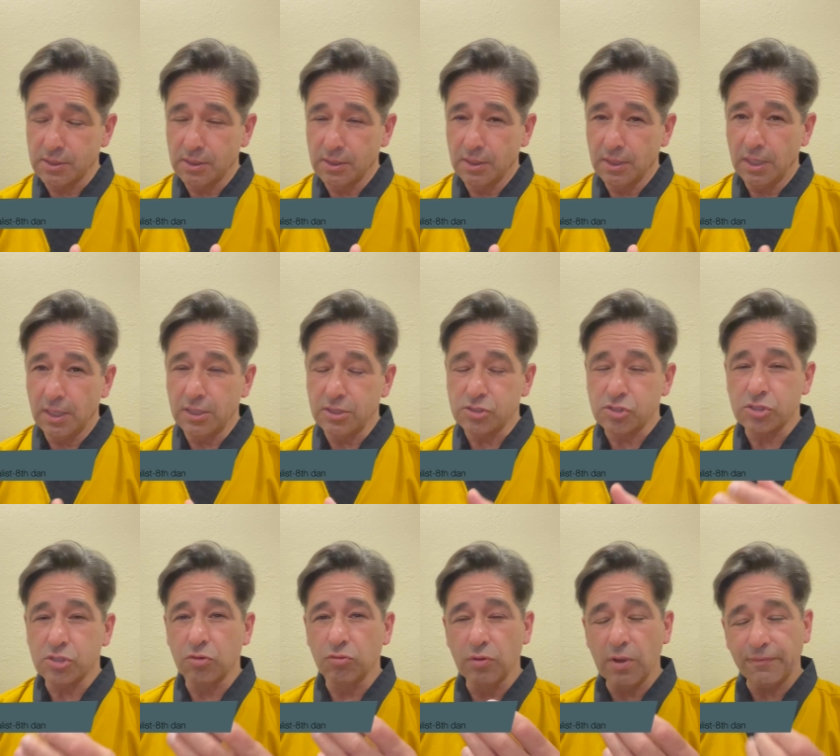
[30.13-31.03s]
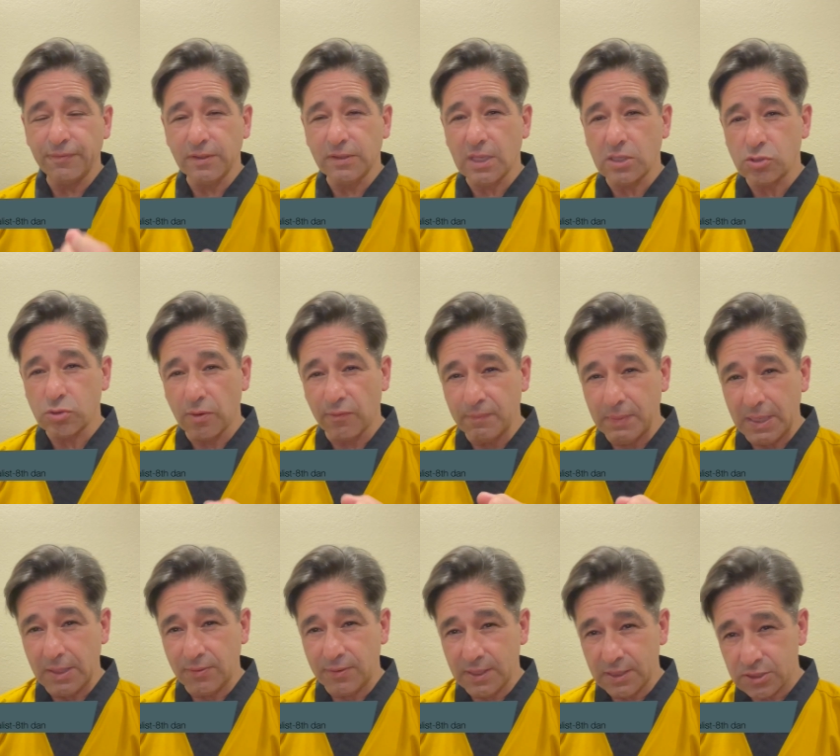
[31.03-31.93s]
It is terrific that you have
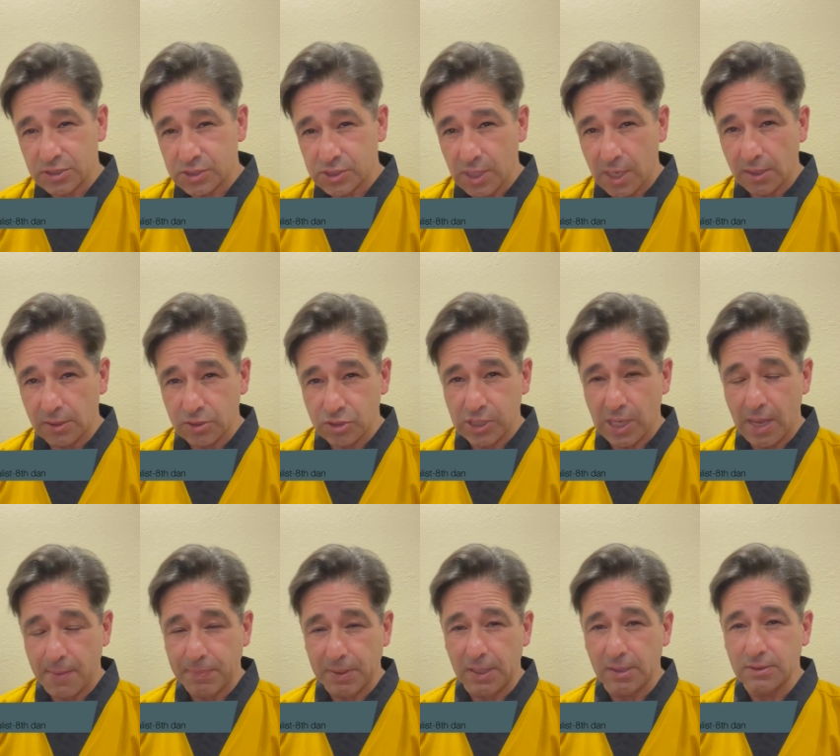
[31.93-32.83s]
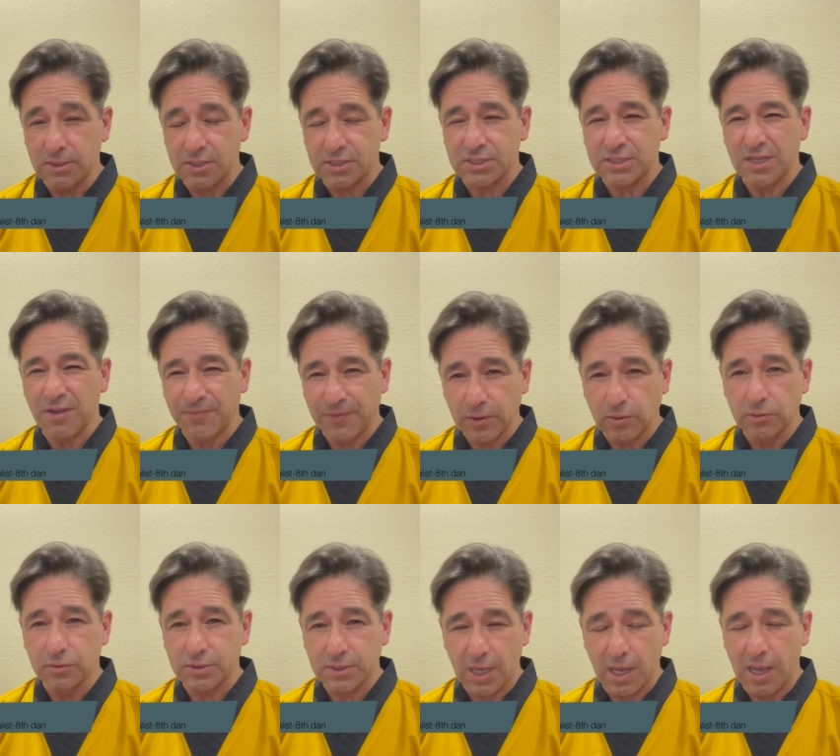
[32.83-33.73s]
made this challenge happen in this
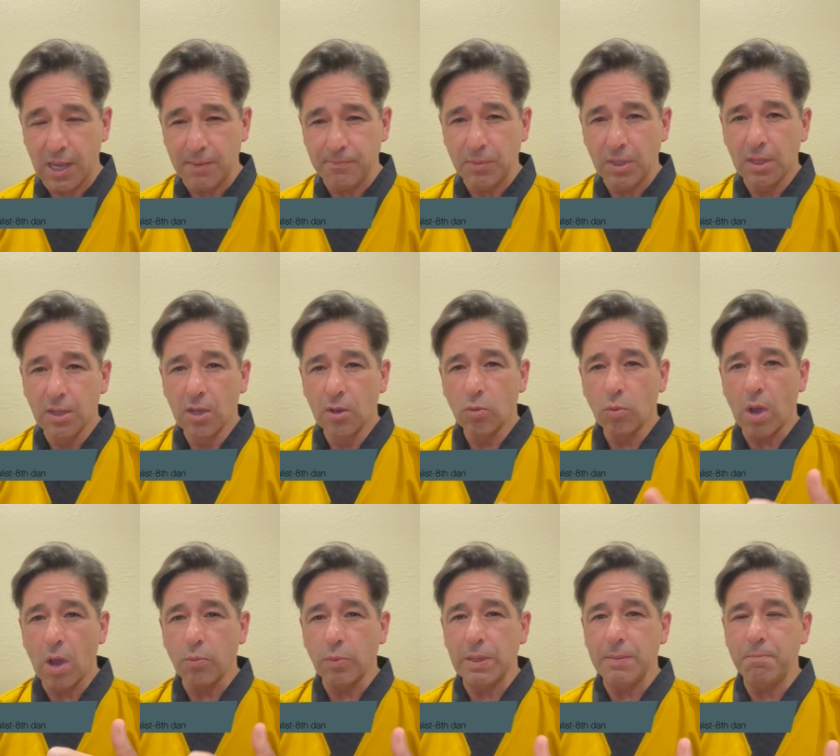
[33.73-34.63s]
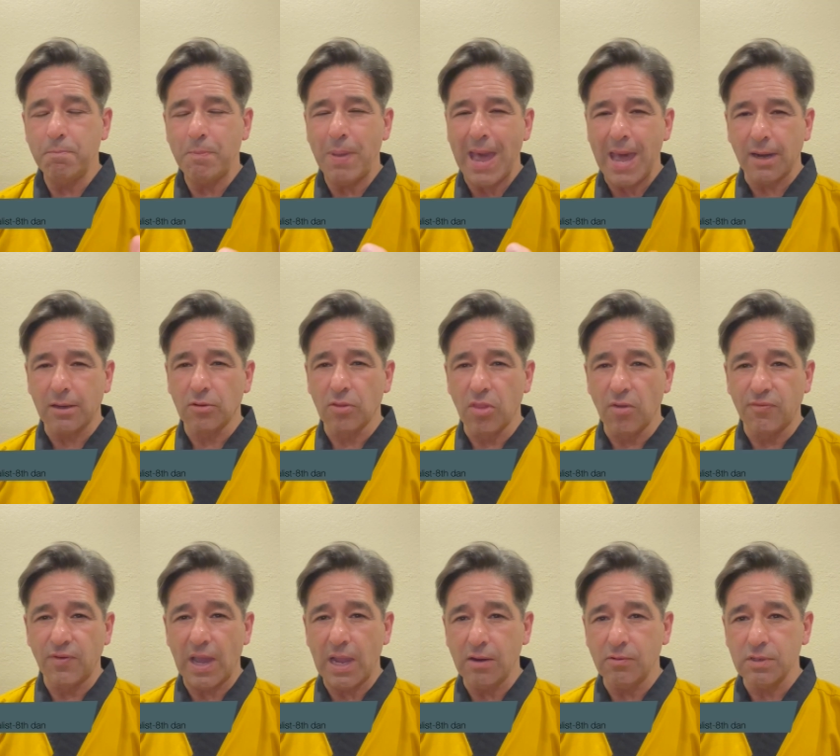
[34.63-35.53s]
difficult time while we battled the
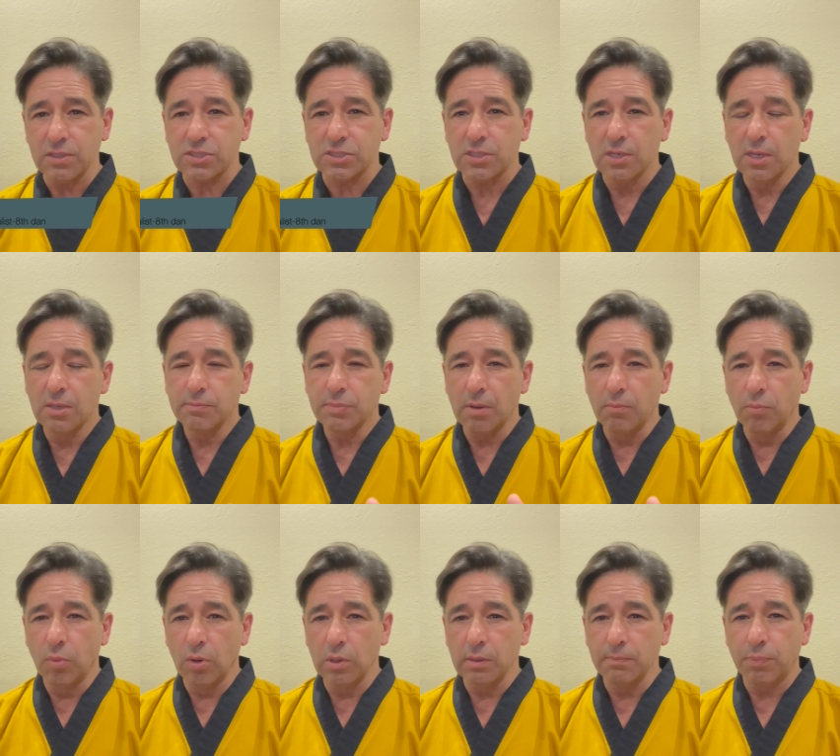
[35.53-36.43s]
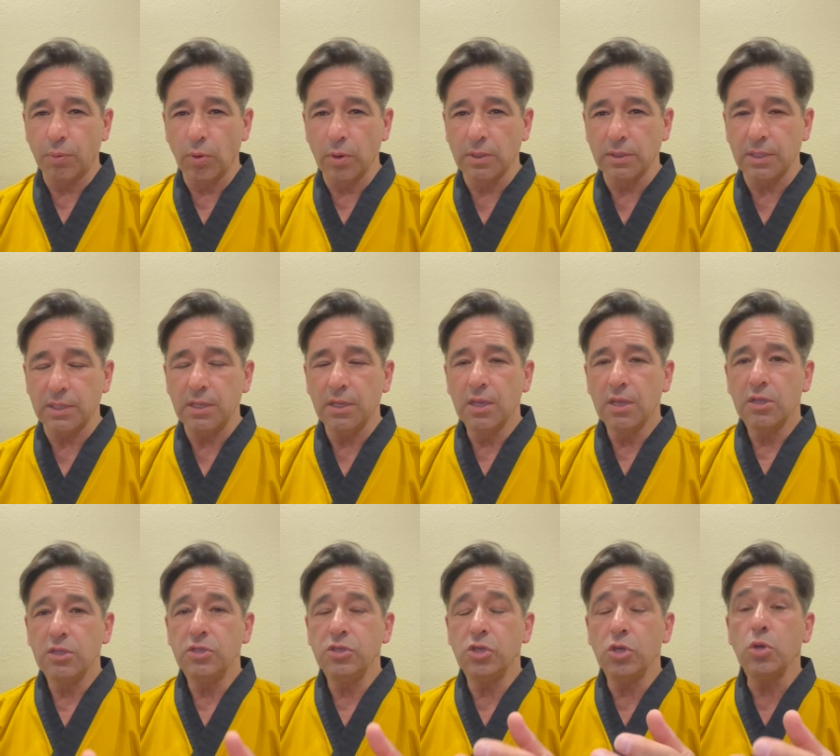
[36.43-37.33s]
virus, but more importantly,
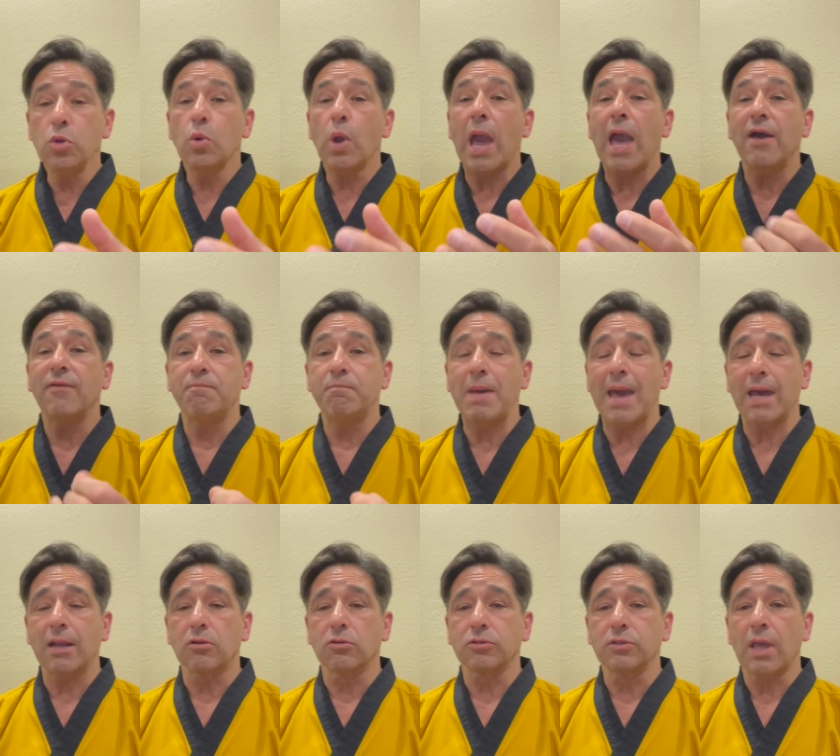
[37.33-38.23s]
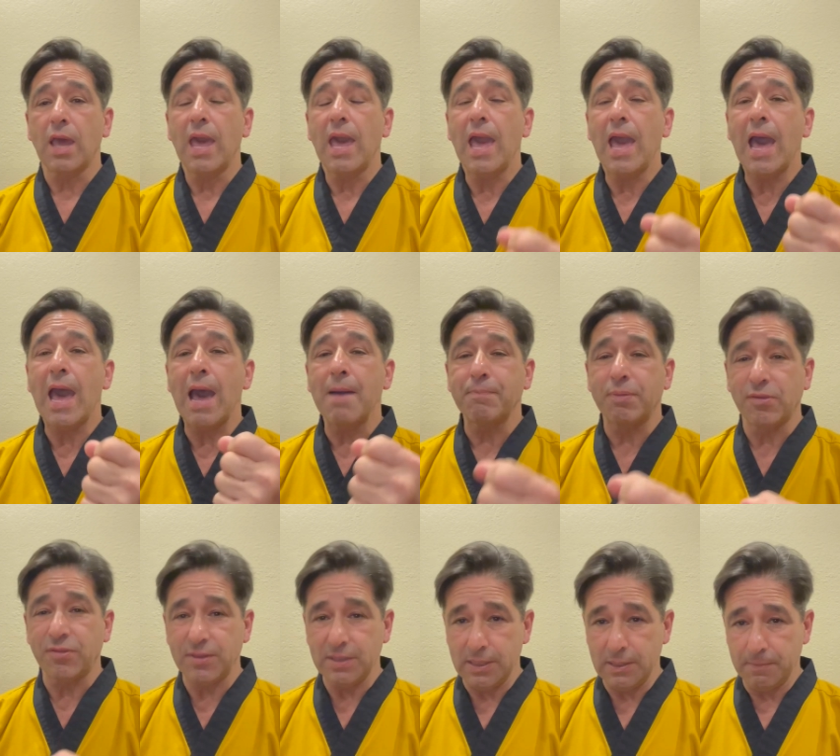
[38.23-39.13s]
you have battled
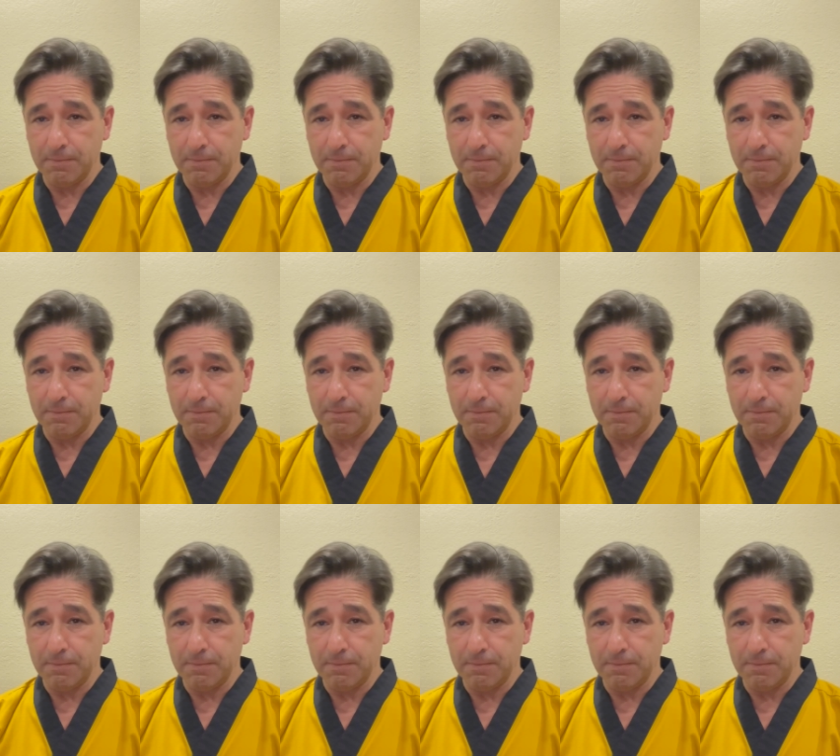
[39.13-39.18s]
apathy.